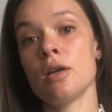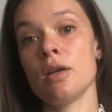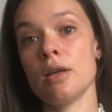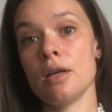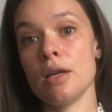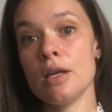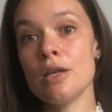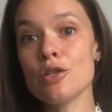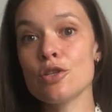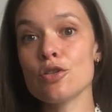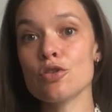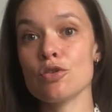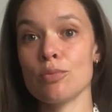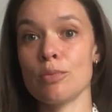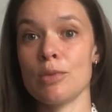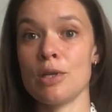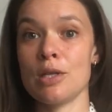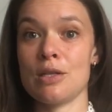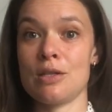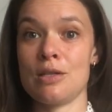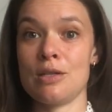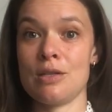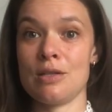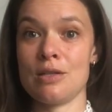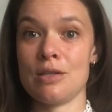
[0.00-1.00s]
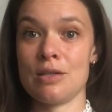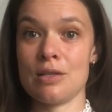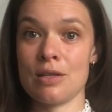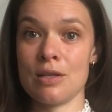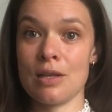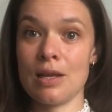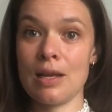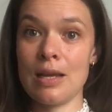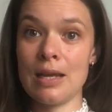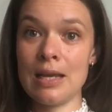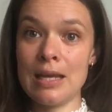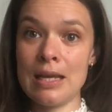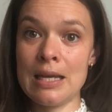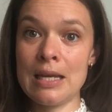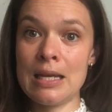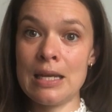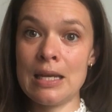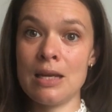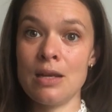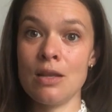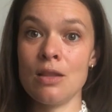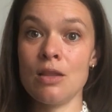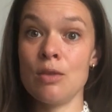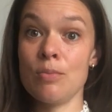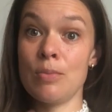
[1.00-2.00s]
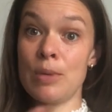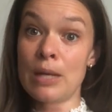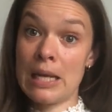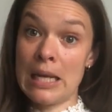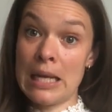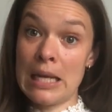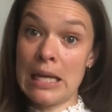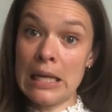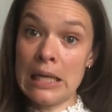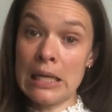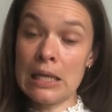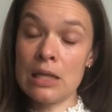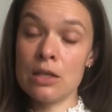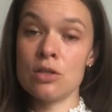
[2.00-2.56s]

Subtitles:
instruments in the beginning.